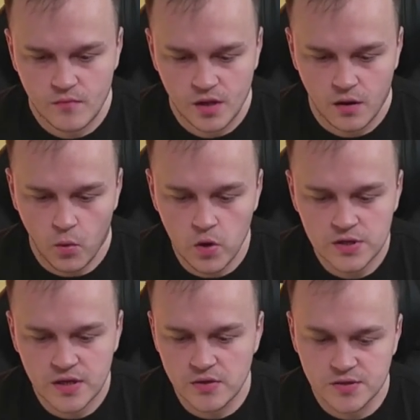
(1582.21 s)
What
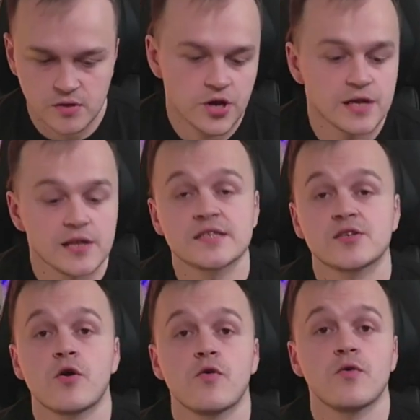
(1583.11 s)
else? Okay, let's
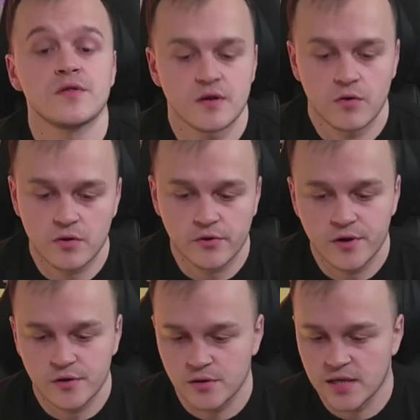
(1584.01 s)
go in the
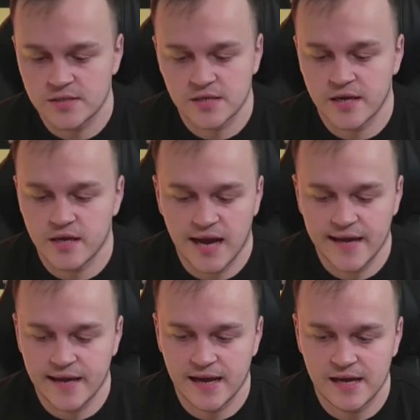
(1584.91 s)
order. Let's say I
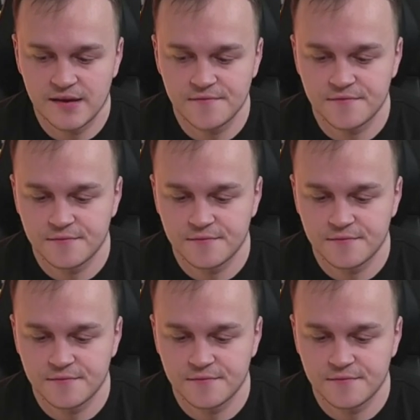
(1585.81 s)
have